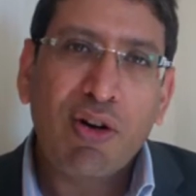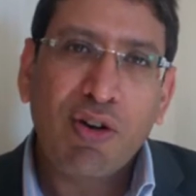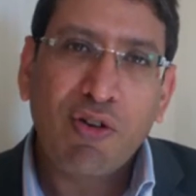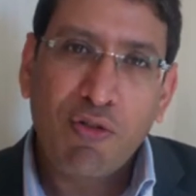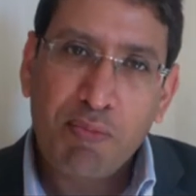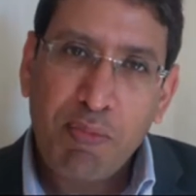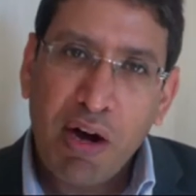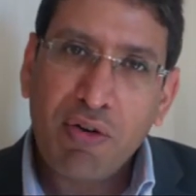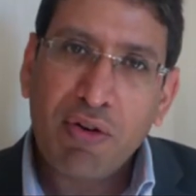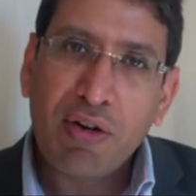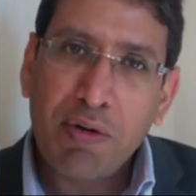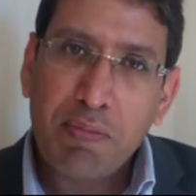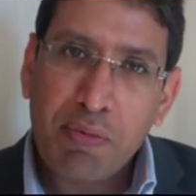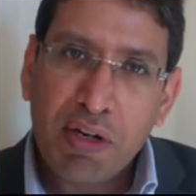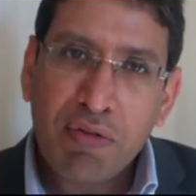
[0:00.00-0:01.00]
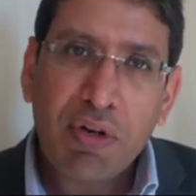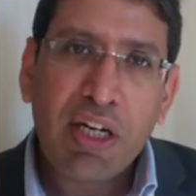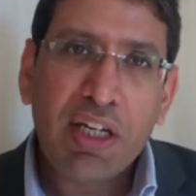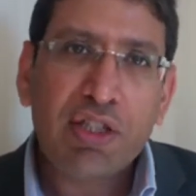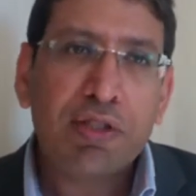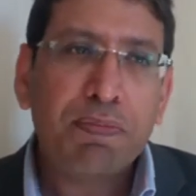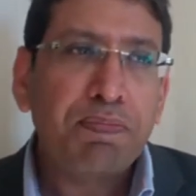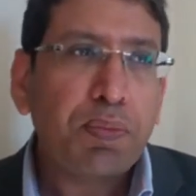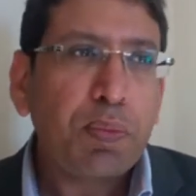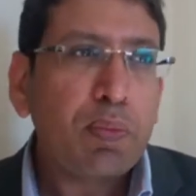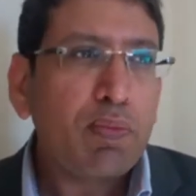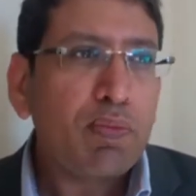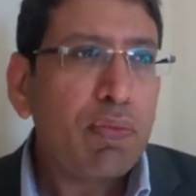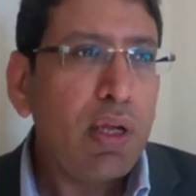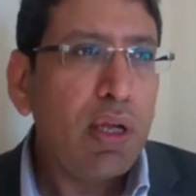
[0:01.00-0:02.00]
order of power and privilege,
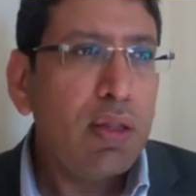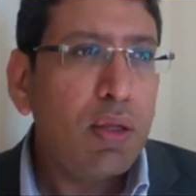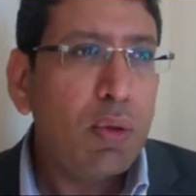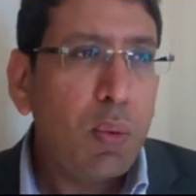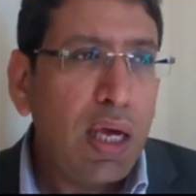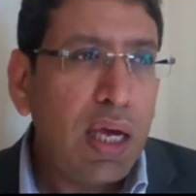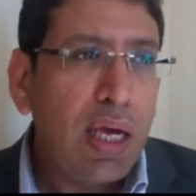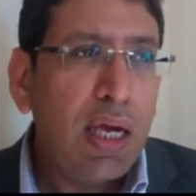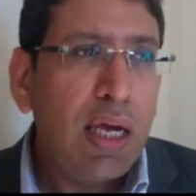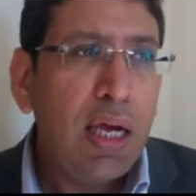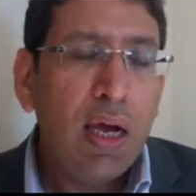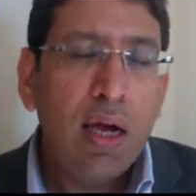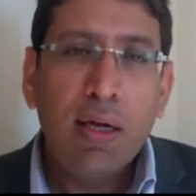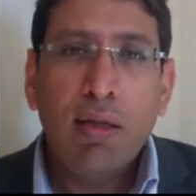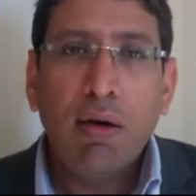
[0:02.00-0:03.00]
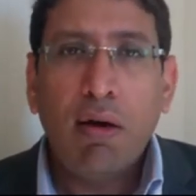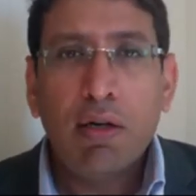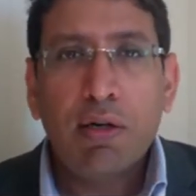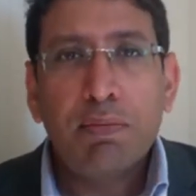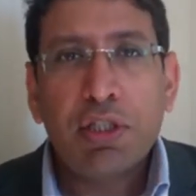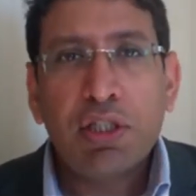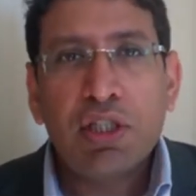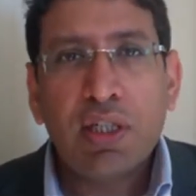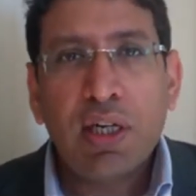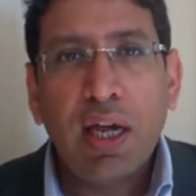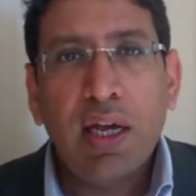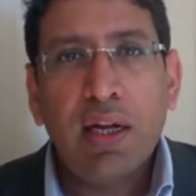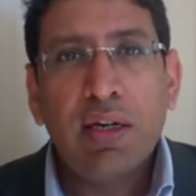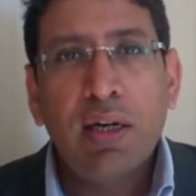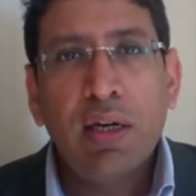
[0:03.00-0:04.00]
the way the Ottoman
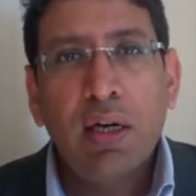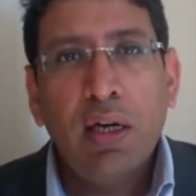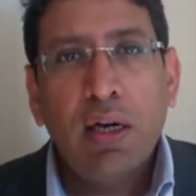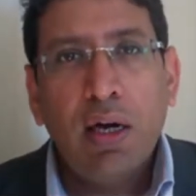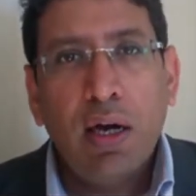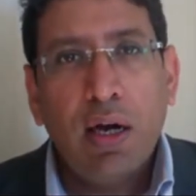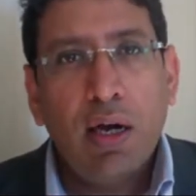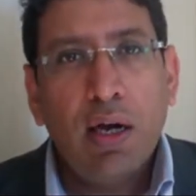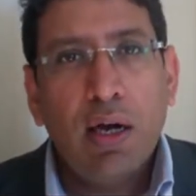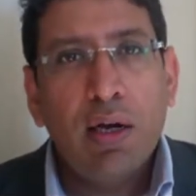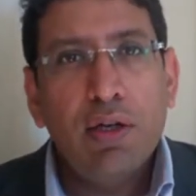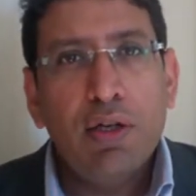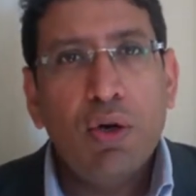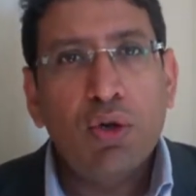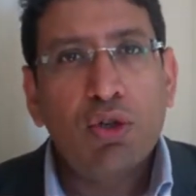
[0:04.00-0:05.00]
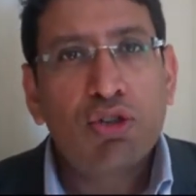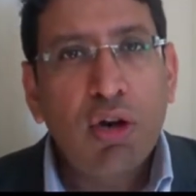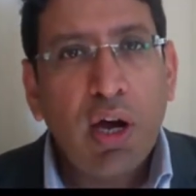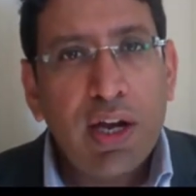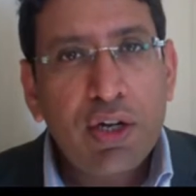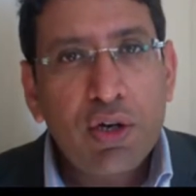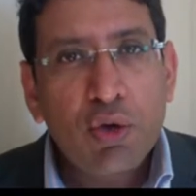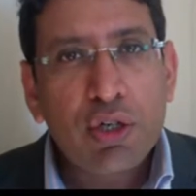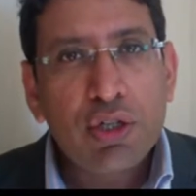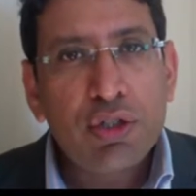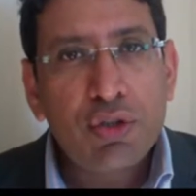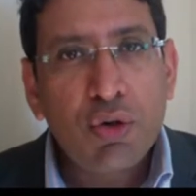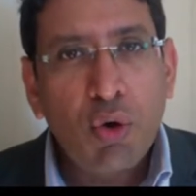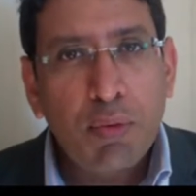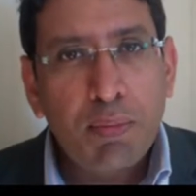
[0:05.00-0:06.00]
state, you know, tried to
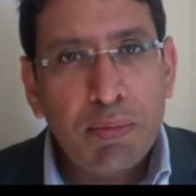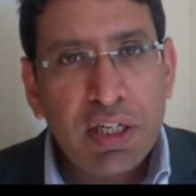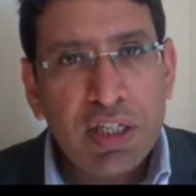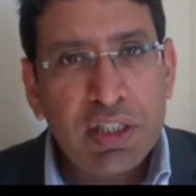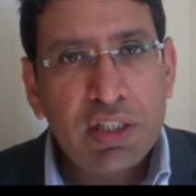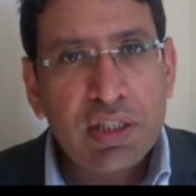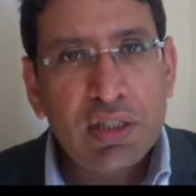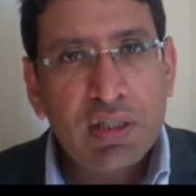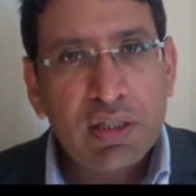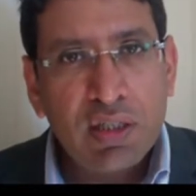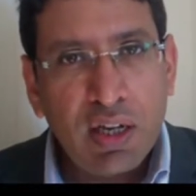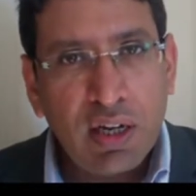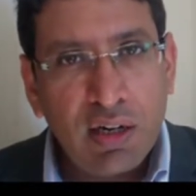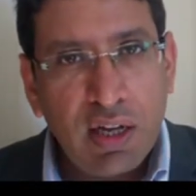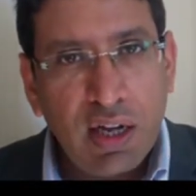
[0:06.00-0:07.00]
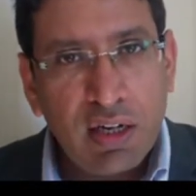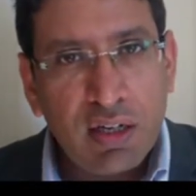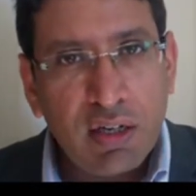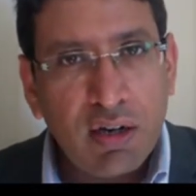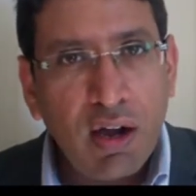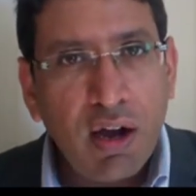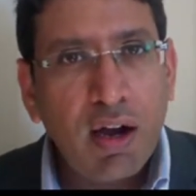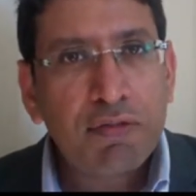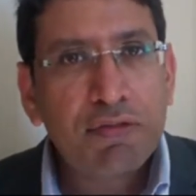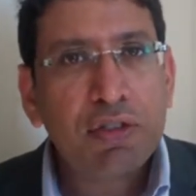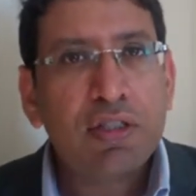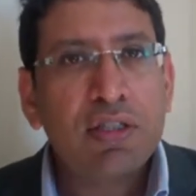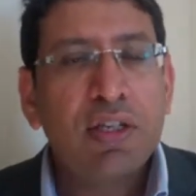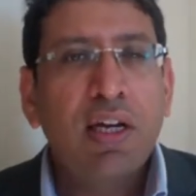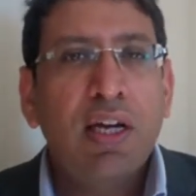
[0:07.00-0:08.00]
control merchants and
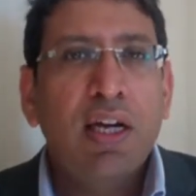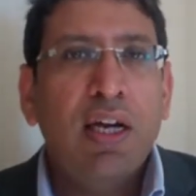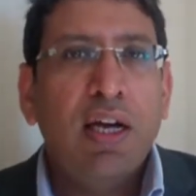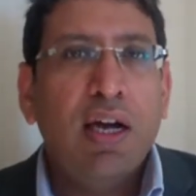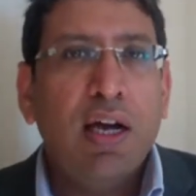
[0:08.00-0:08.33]
crafts,